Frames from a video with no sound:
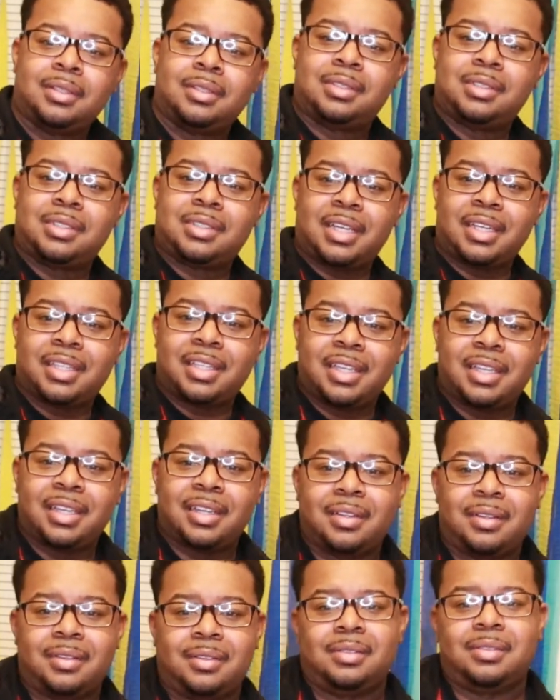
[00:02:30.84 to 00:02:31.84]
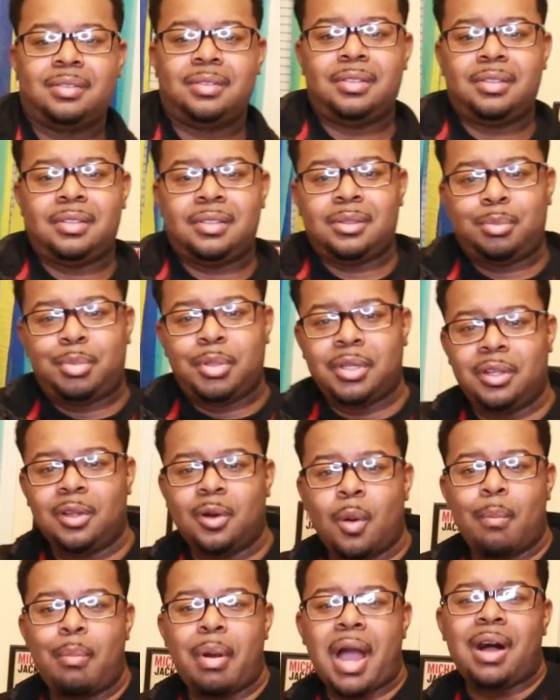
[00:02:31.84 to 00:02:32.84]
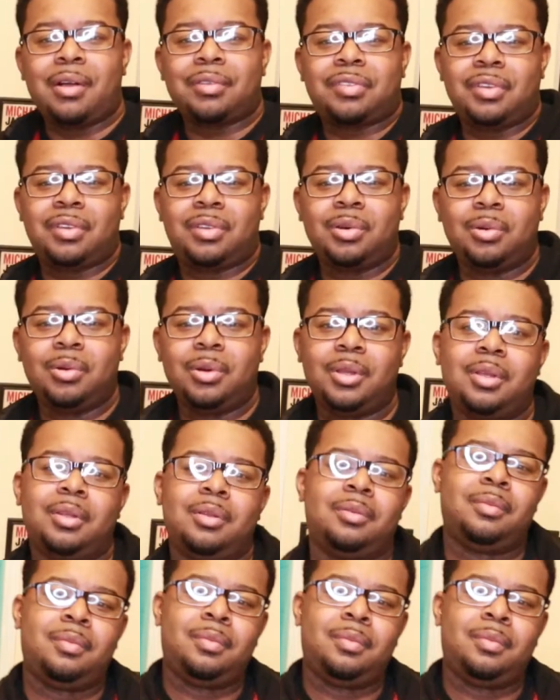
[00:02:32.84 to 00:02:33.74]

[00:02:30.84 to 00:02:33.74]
Just like that. Put a little bounce into it.